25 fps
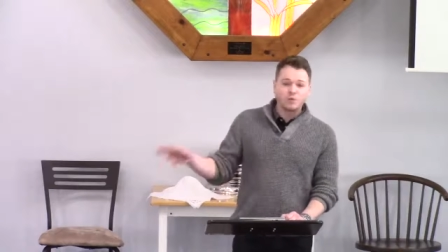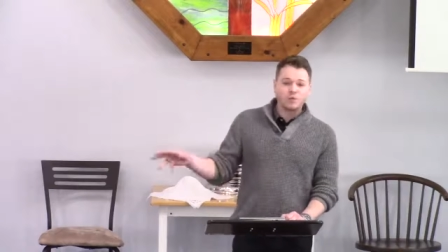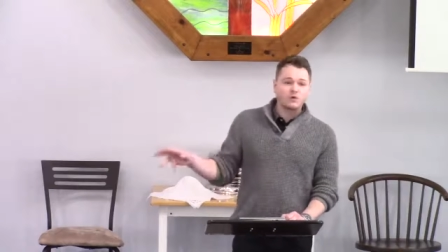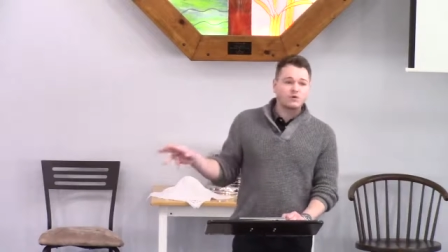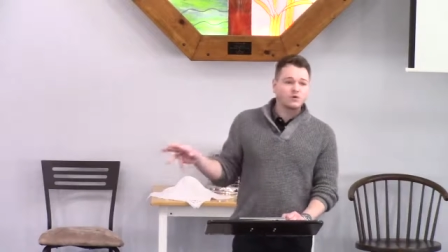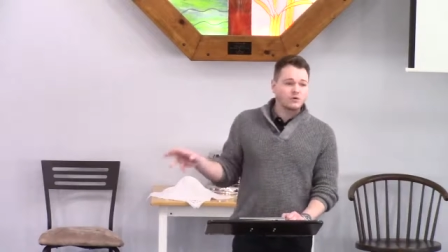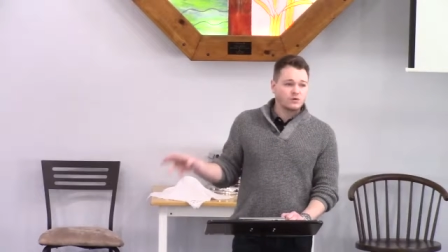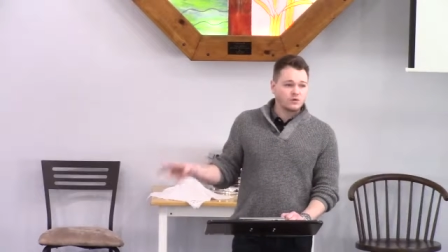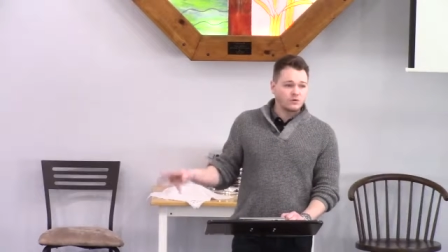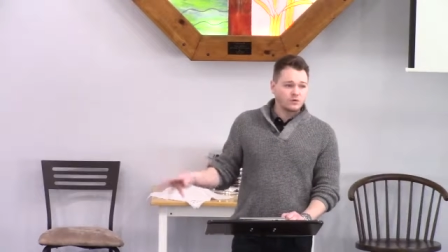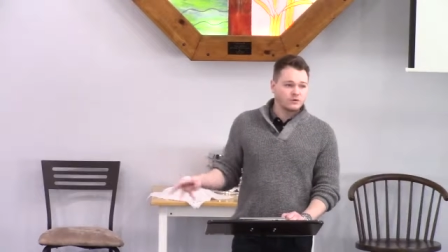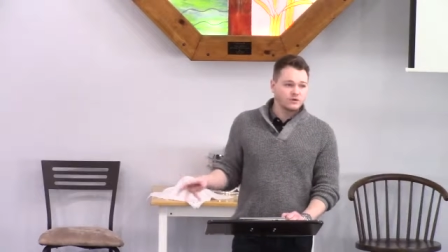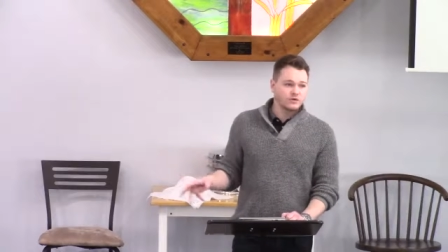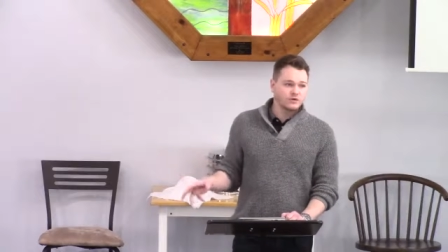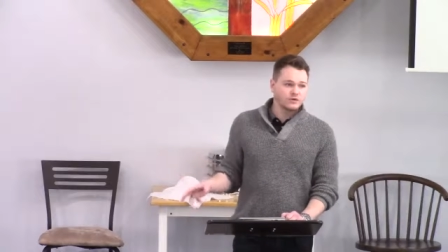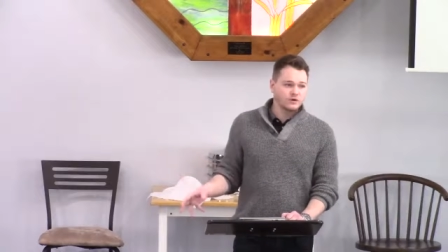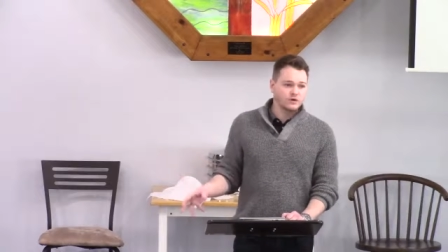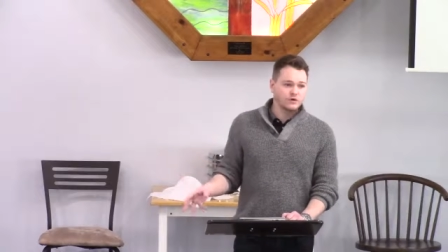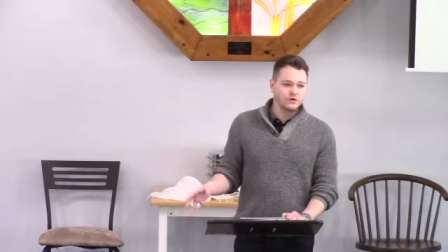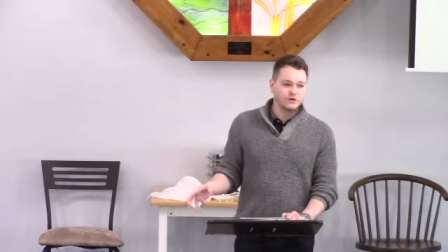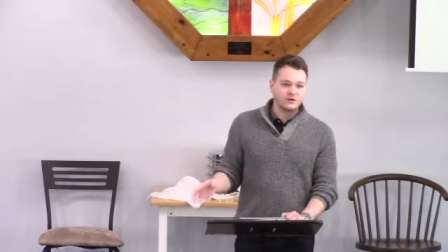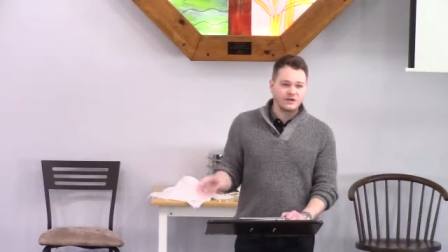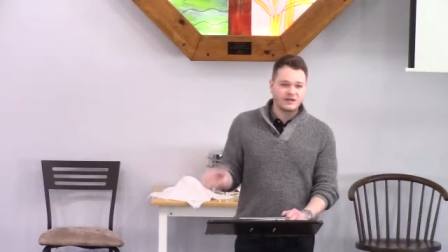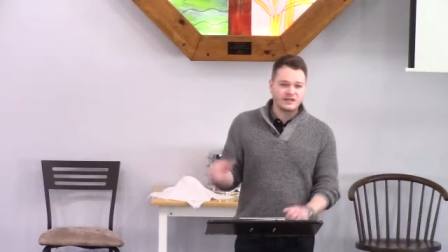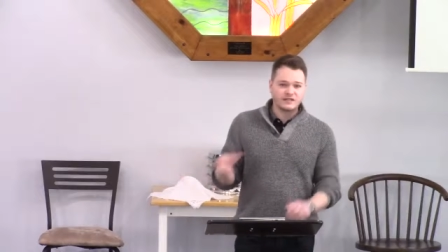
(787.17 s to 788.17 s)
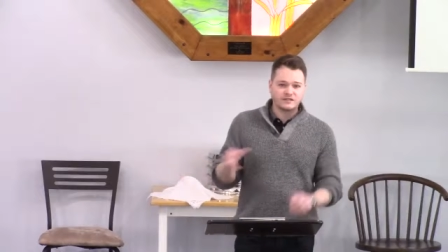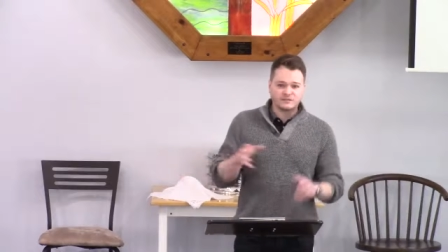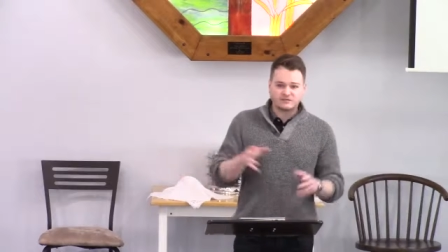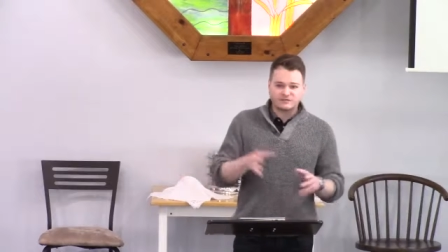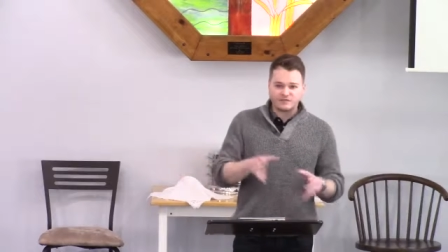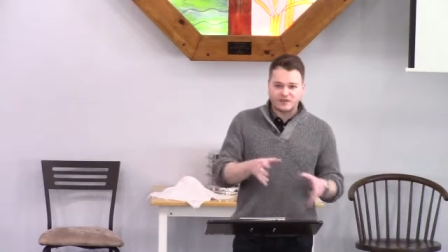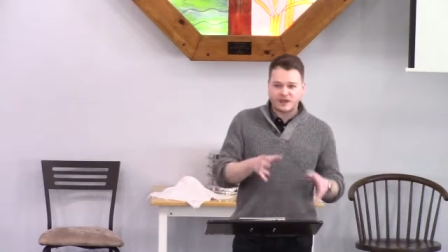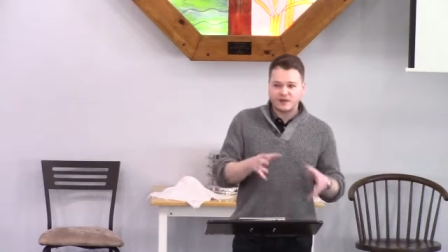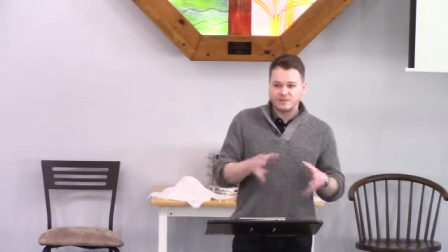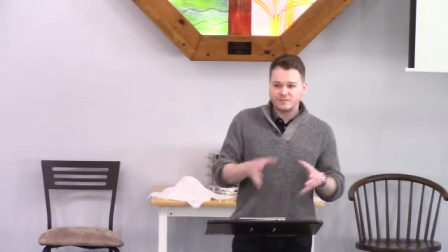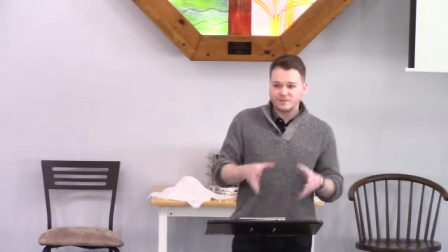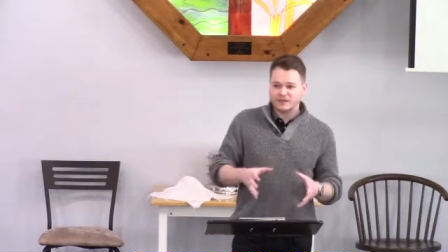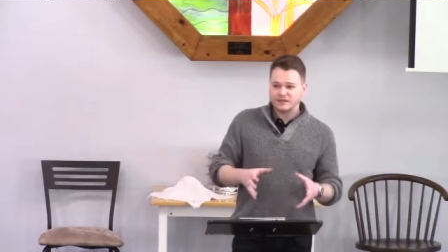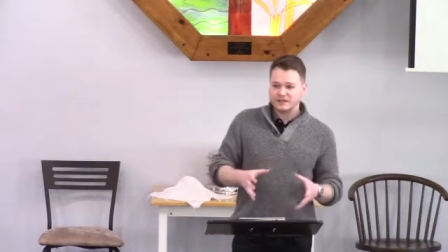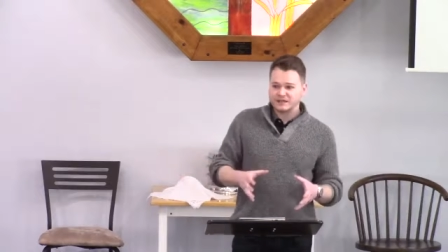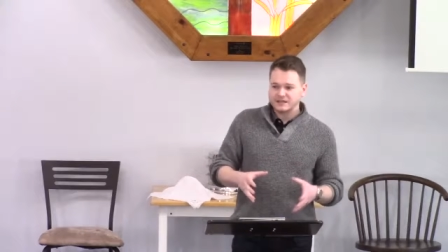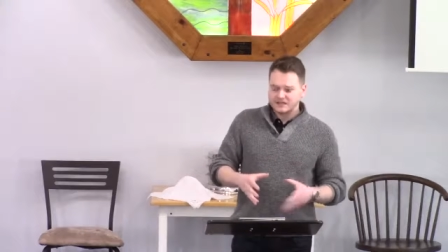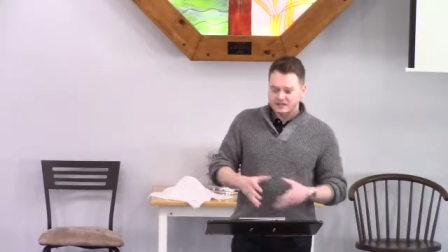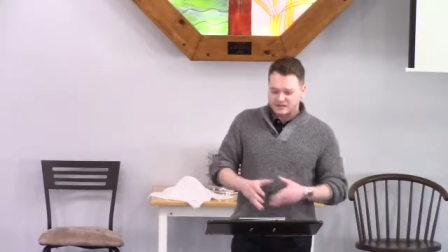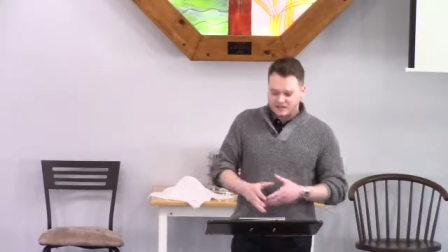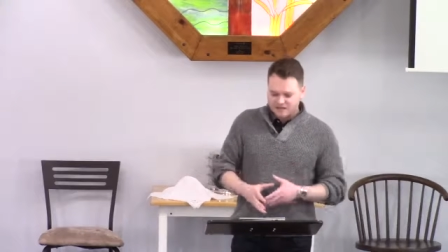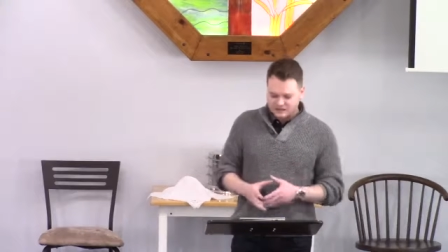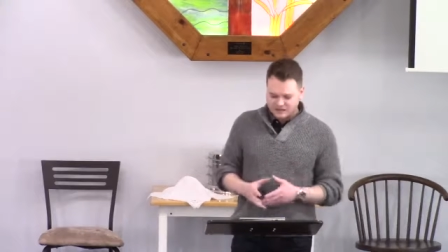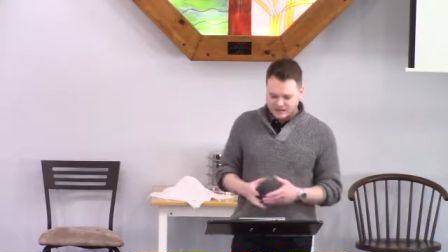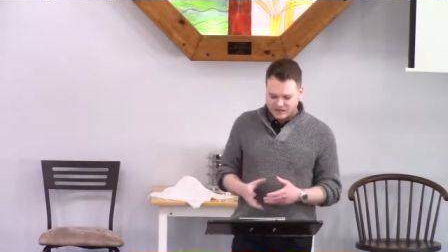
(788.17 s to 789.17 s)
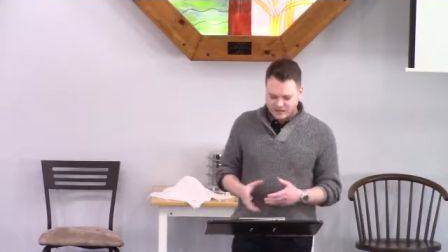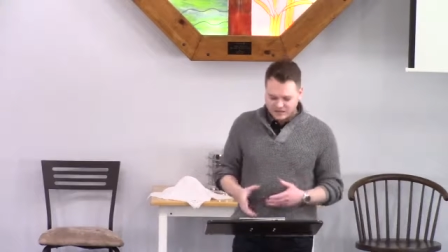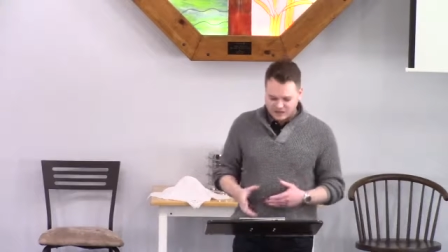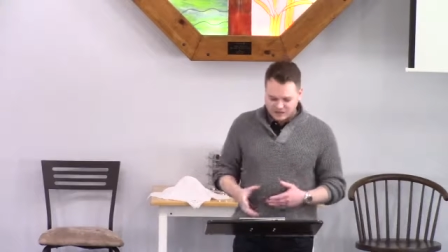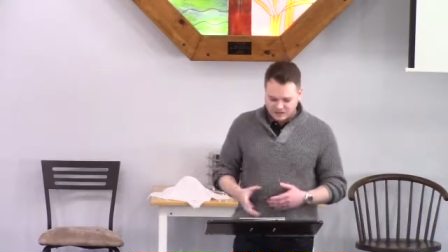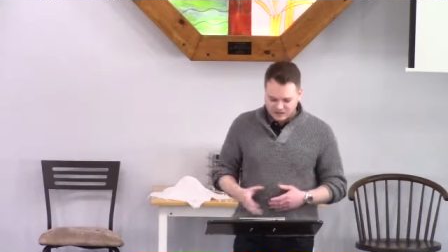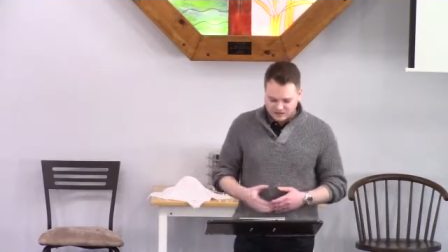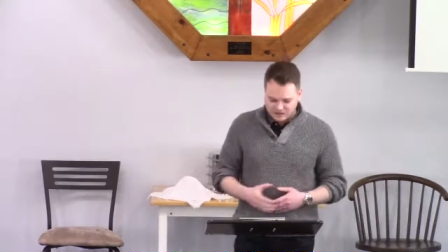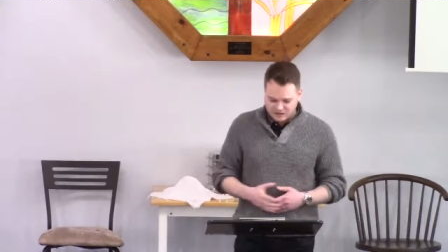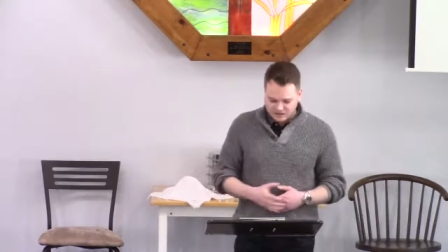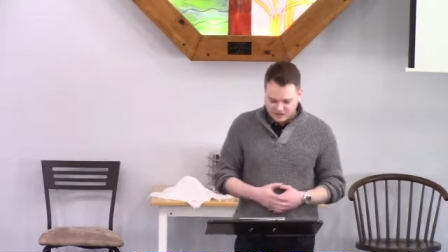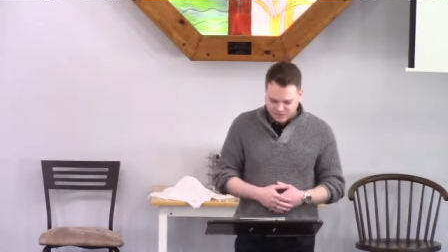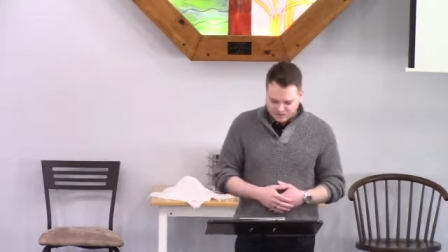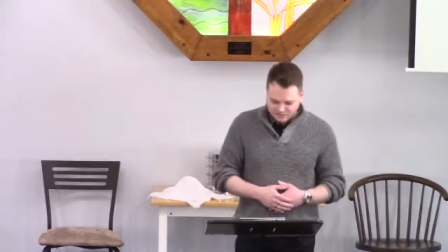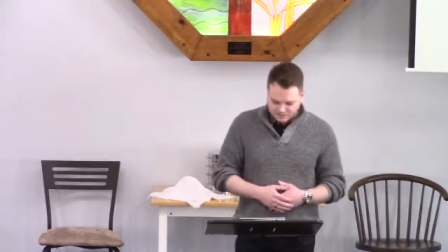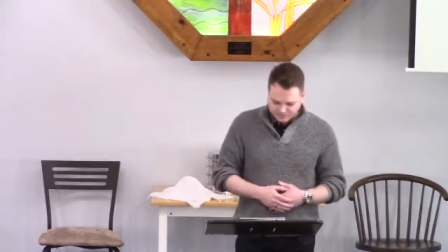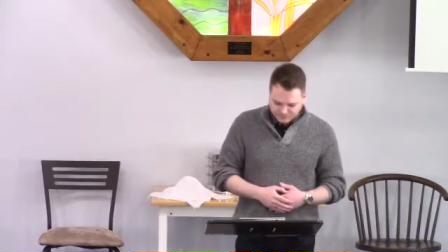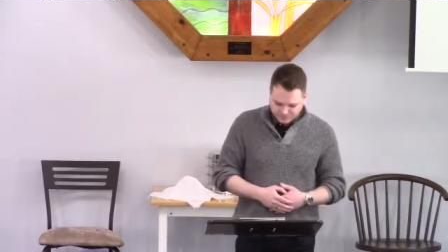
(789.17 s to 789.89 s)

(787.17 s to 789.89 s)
world through his family, his descendants.